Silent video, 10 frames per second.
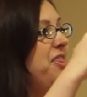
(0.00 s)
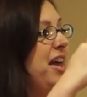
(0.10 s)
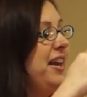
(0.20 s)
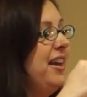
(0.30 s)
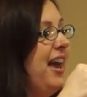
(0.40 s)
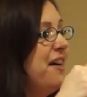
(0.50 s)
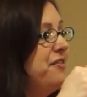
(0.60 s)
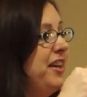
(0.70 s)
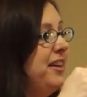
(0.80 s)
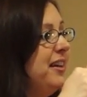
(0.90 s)
and then
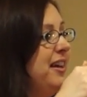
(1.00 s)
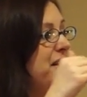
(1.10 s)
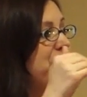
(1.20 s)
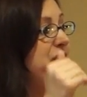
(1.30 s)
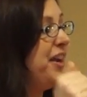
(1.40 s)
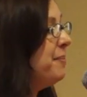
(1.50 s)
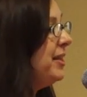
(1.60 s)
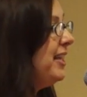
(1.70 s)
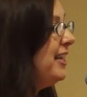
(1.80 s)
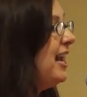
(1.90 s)
having
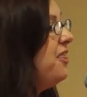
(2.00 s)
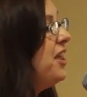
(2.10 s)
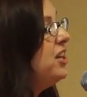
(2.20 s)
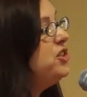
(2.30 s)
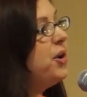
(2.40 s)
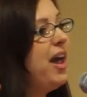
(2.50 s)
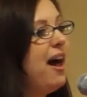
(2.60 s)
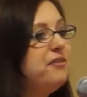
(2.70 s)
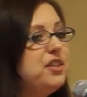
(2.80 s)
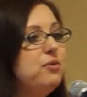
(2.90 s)
family, and then you don't
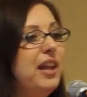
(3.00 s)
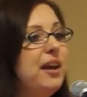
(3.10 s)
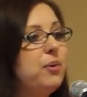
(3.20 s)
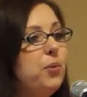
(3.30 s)
have to like